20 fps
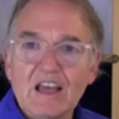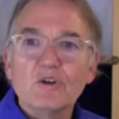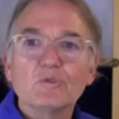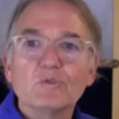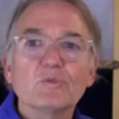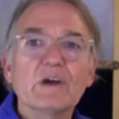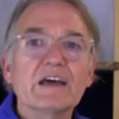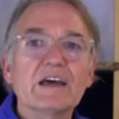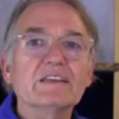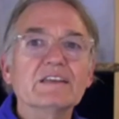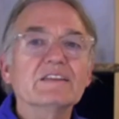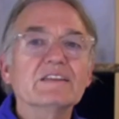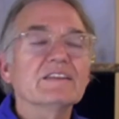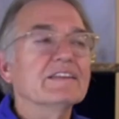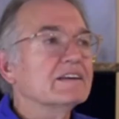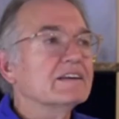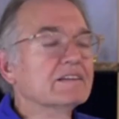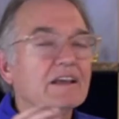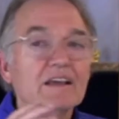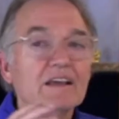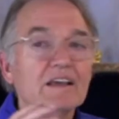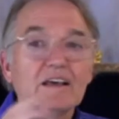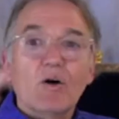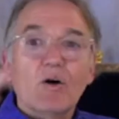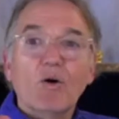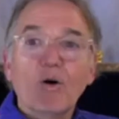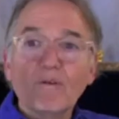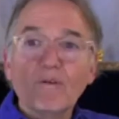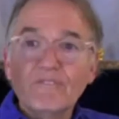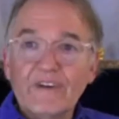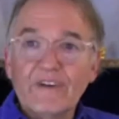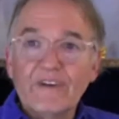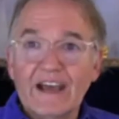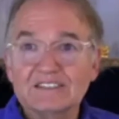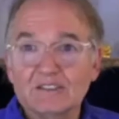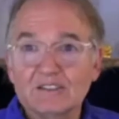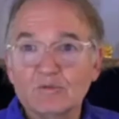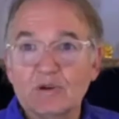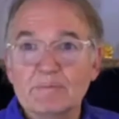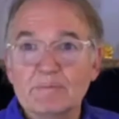rather than
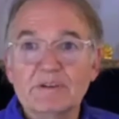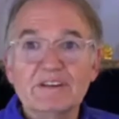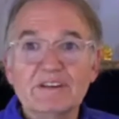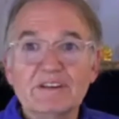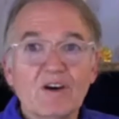old-fashioned women.